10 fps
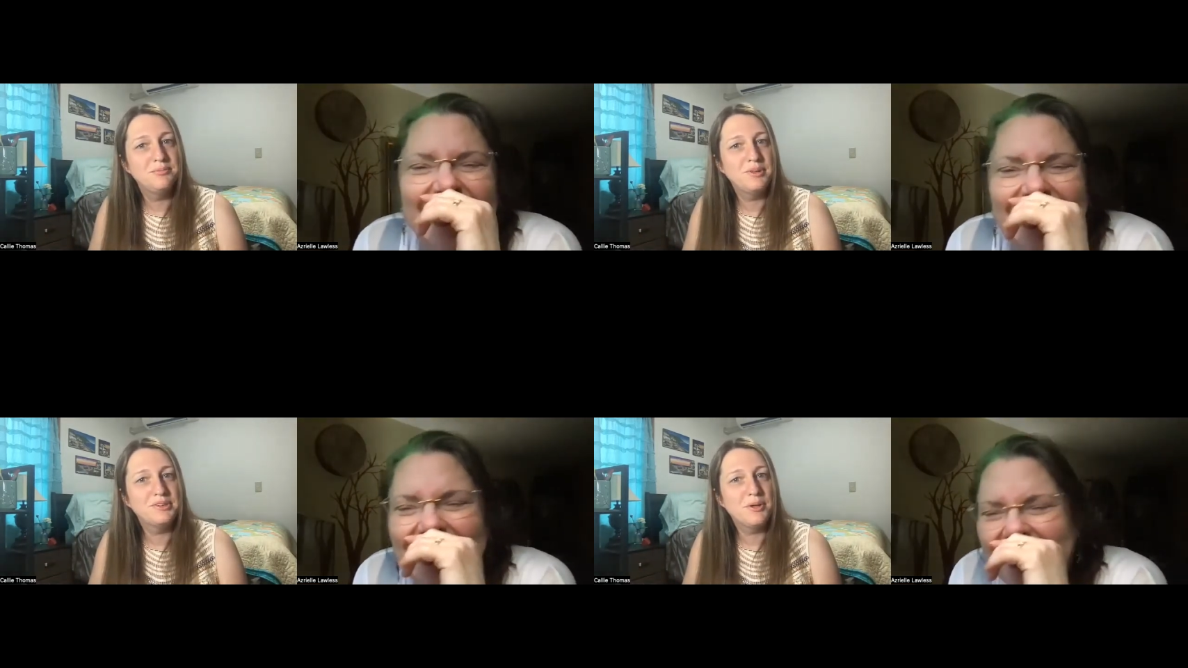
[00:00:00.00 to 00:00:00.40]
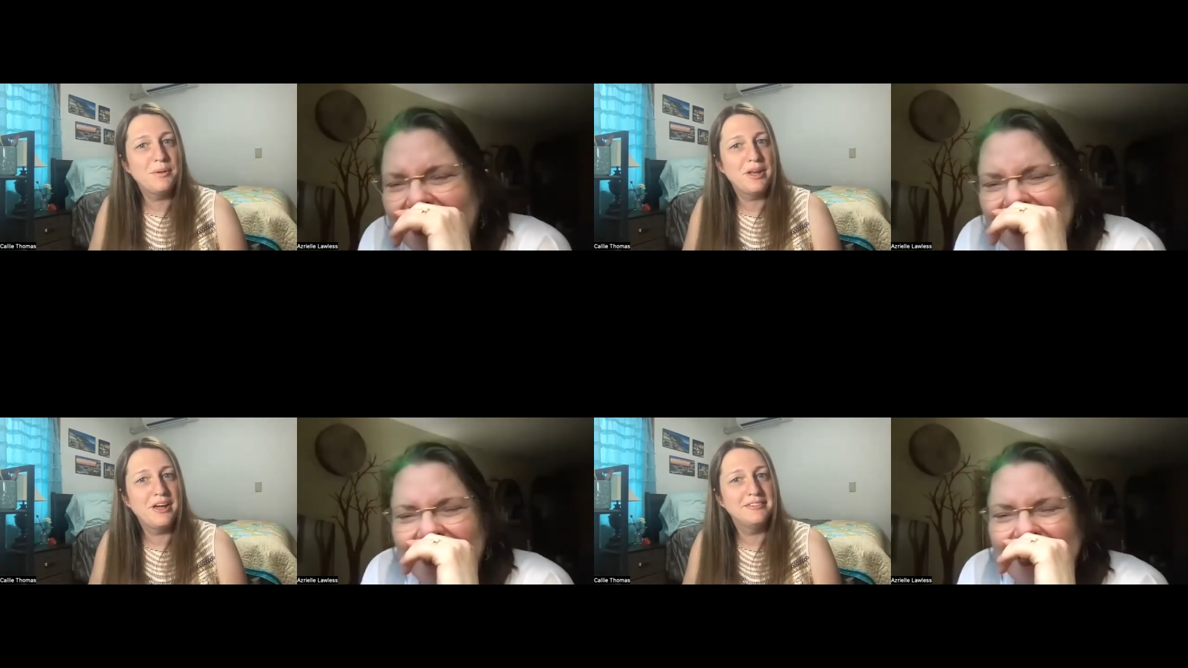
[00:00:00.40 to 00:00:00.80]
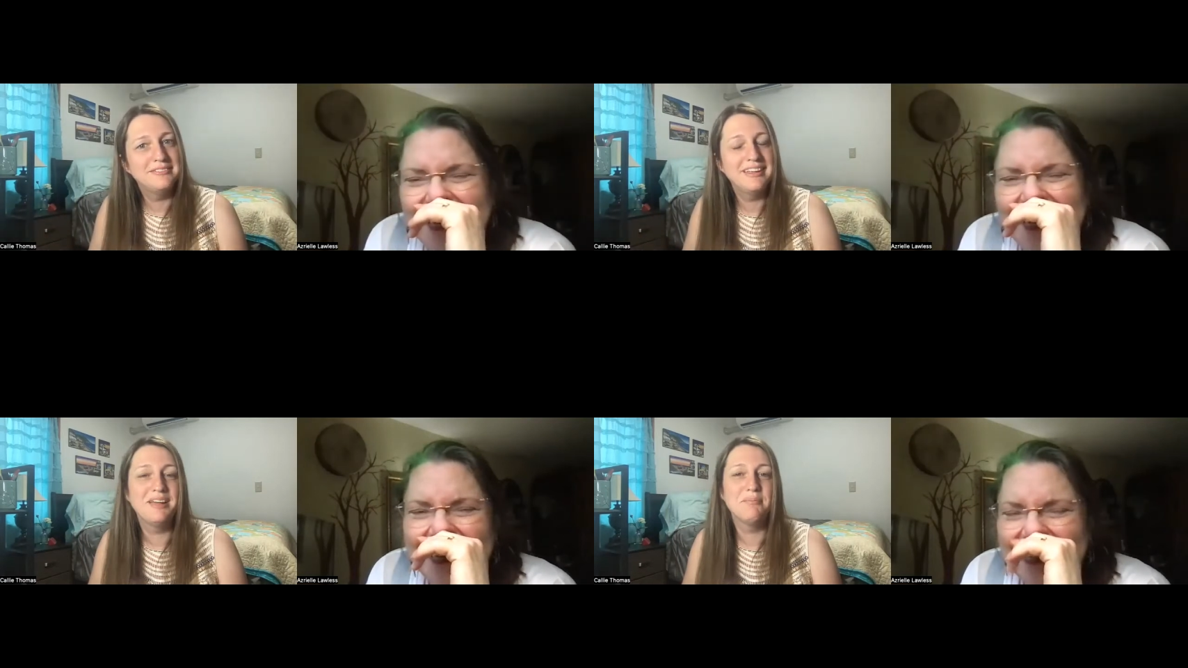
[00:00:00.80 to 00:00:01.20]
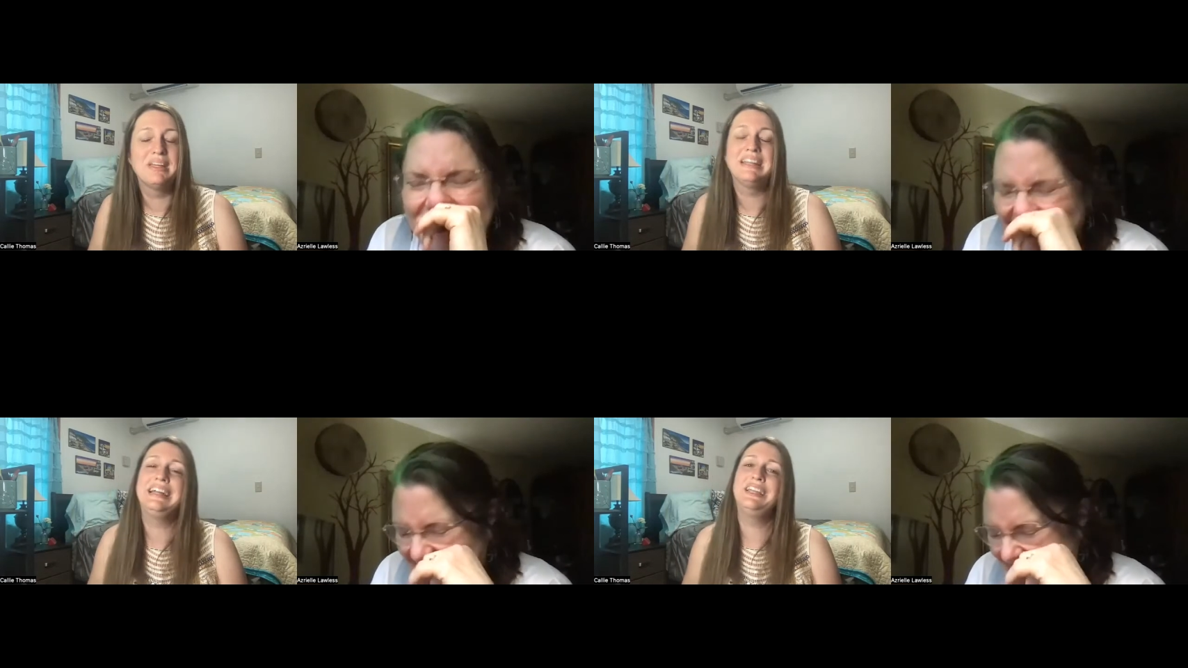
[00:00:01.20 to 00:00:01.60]
Speaker 1: What's going on? And I'm
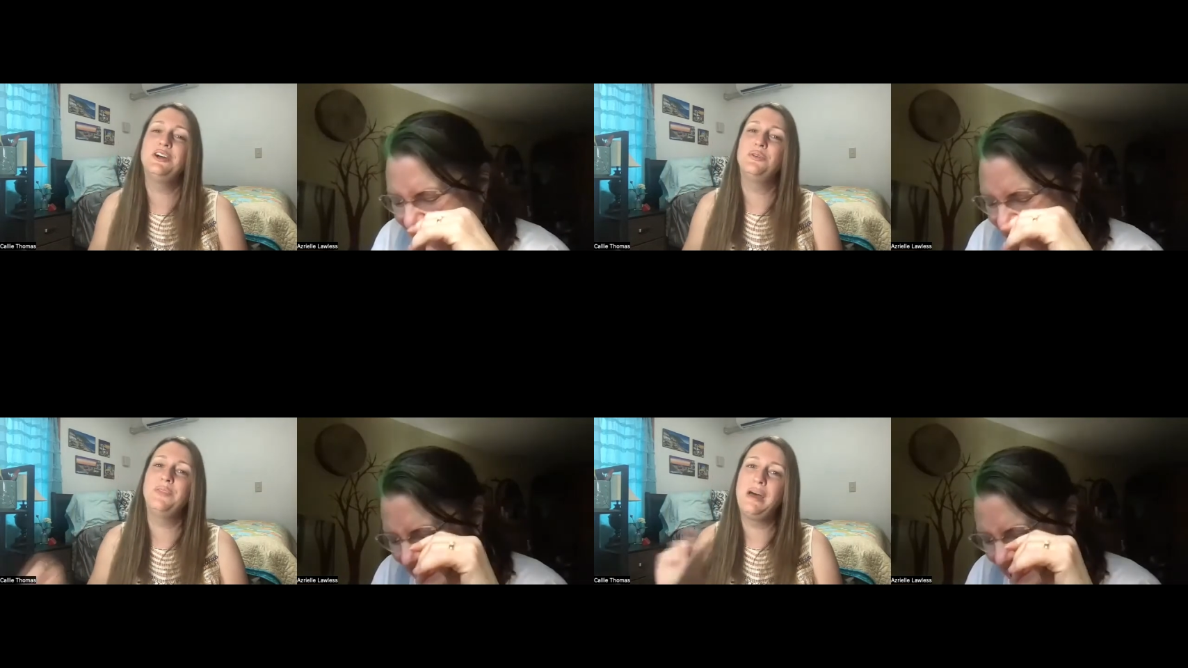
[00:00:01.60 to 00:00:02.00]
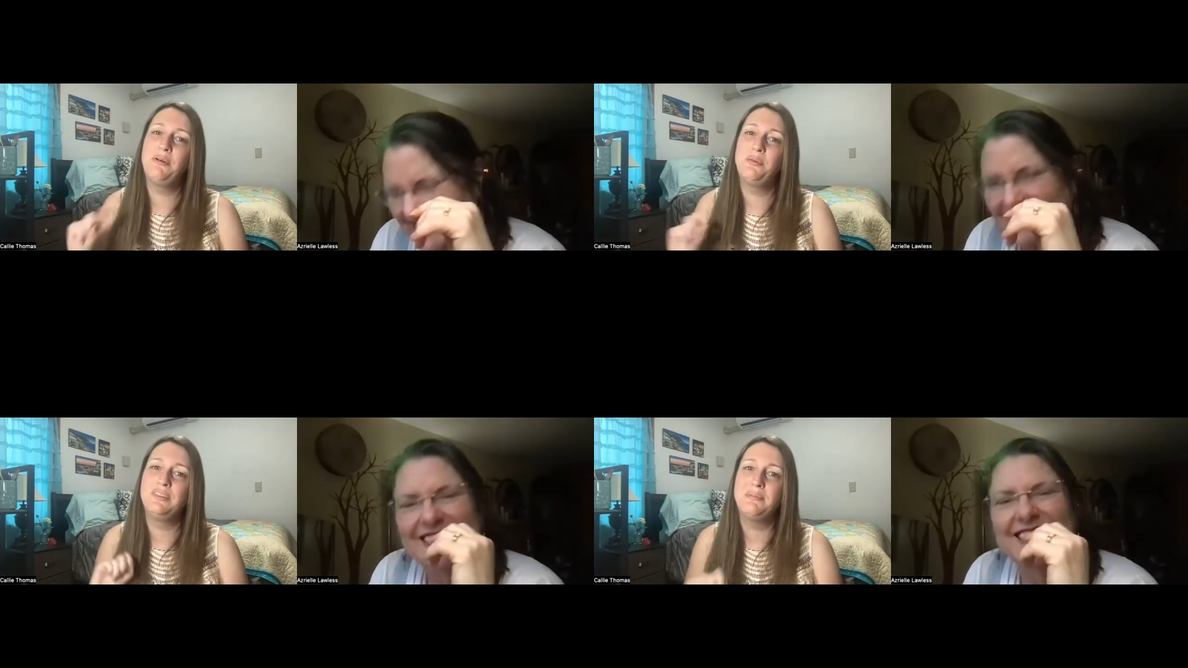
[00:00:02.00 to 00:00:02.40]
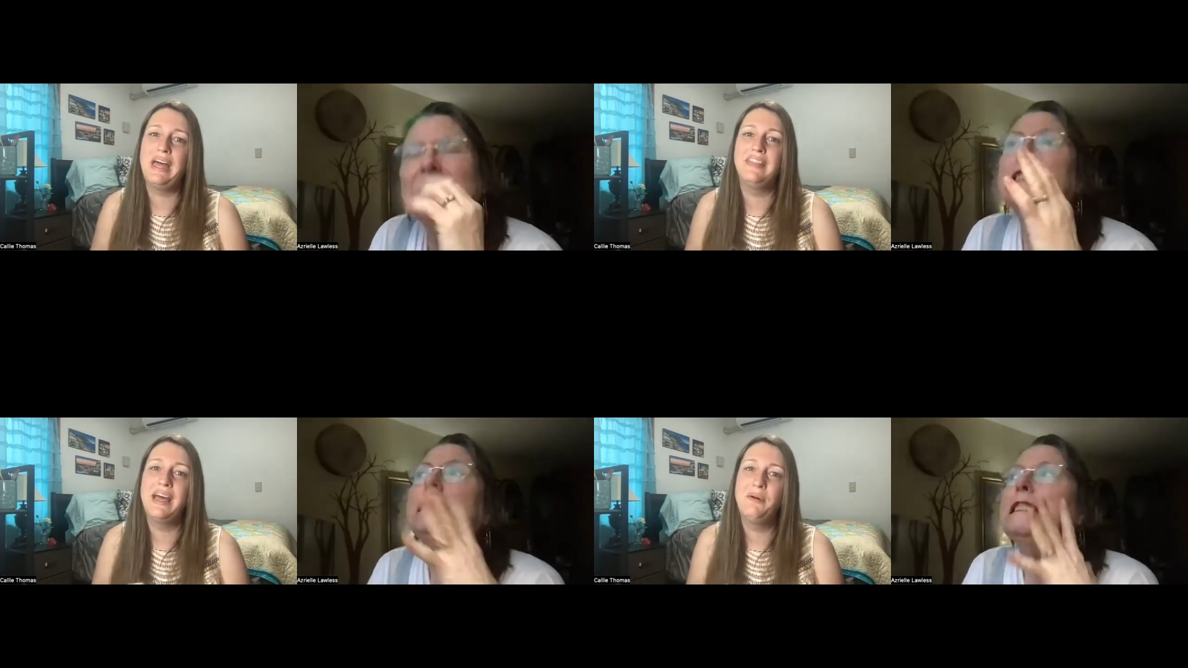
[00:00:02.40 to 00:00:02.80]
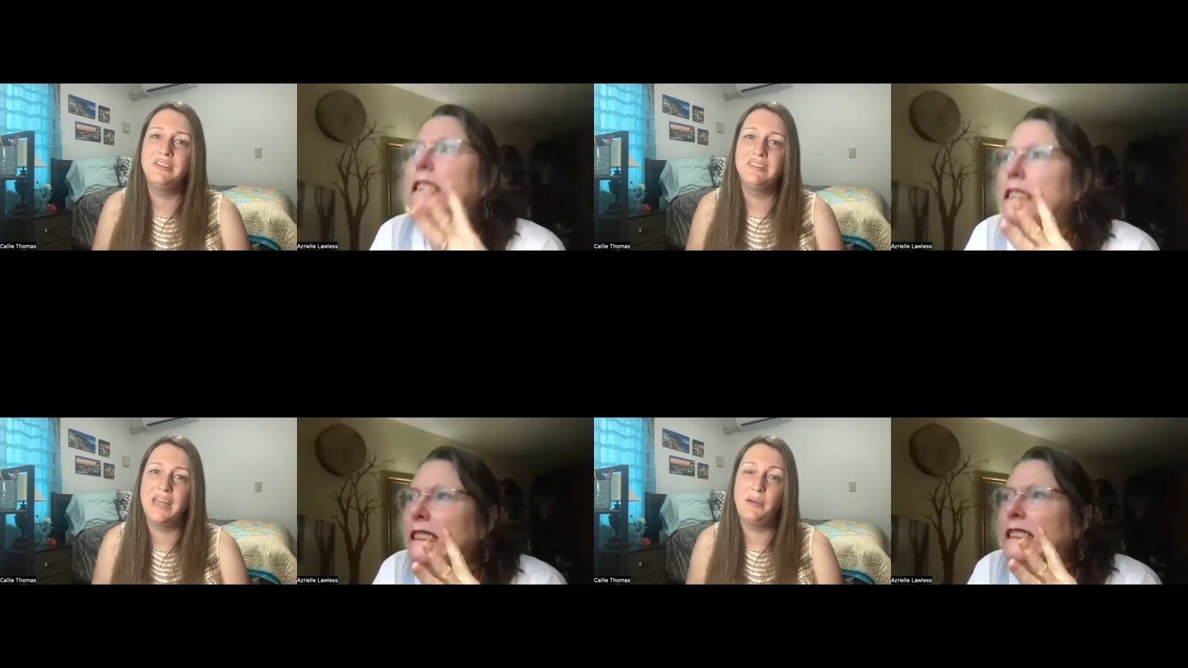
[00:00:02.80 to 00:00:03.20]
like, I know that one was bad. That
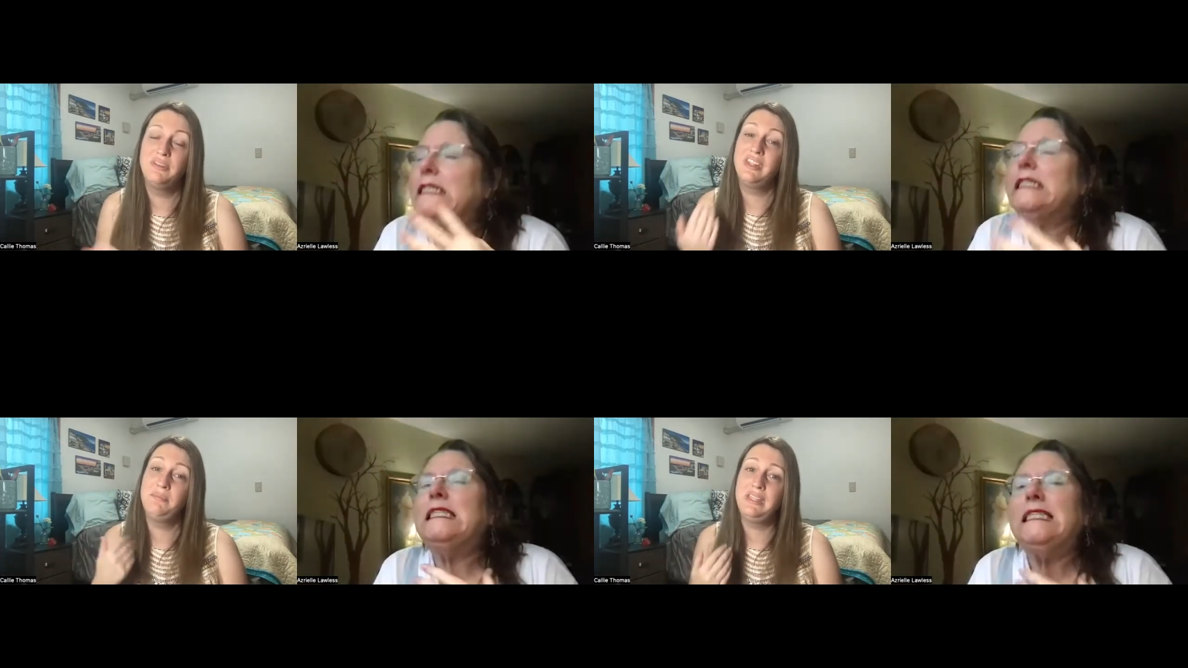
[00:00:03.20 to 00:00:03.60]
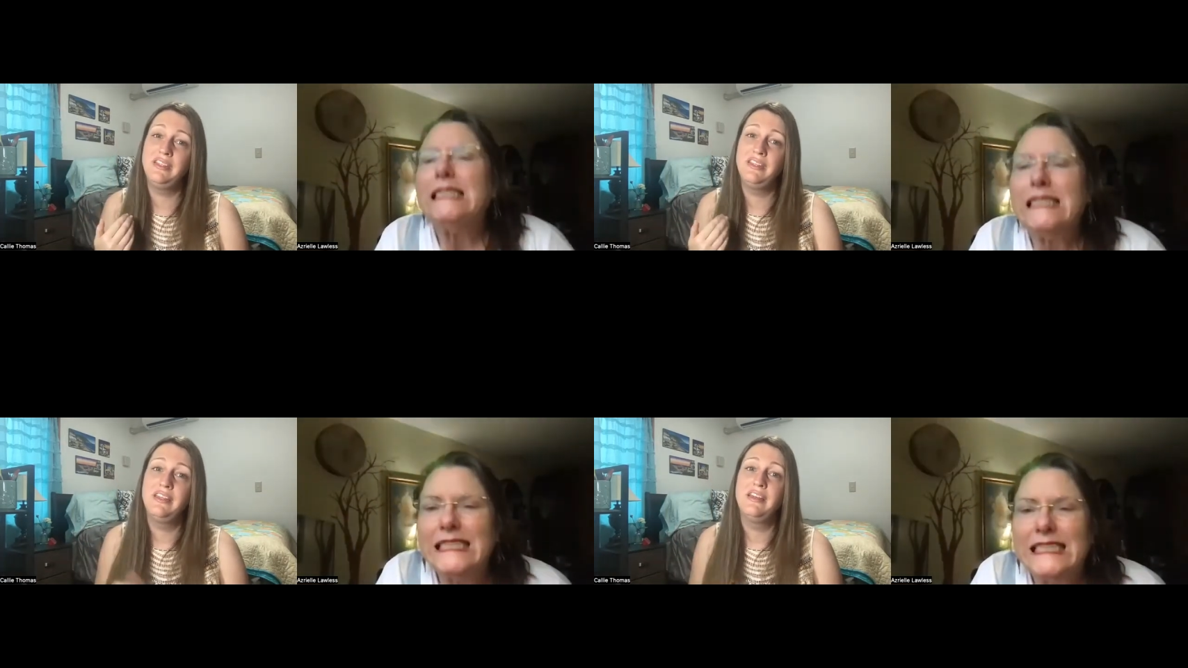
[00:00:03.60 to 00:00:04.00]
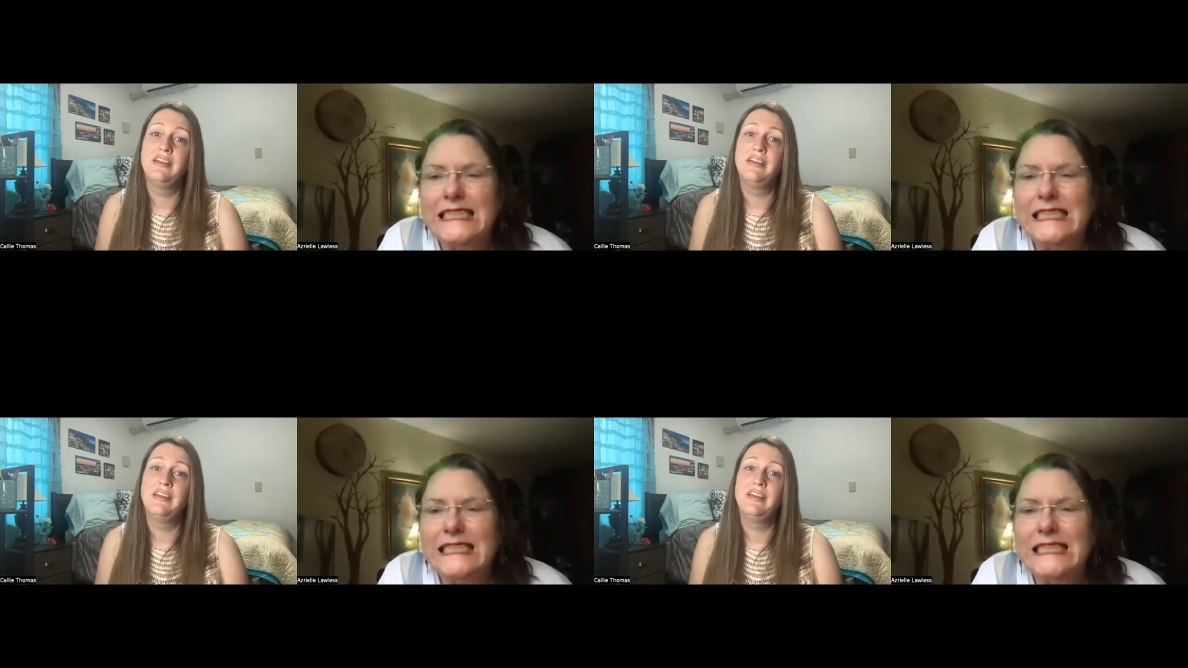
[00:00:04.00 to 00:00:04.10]
was that was on me.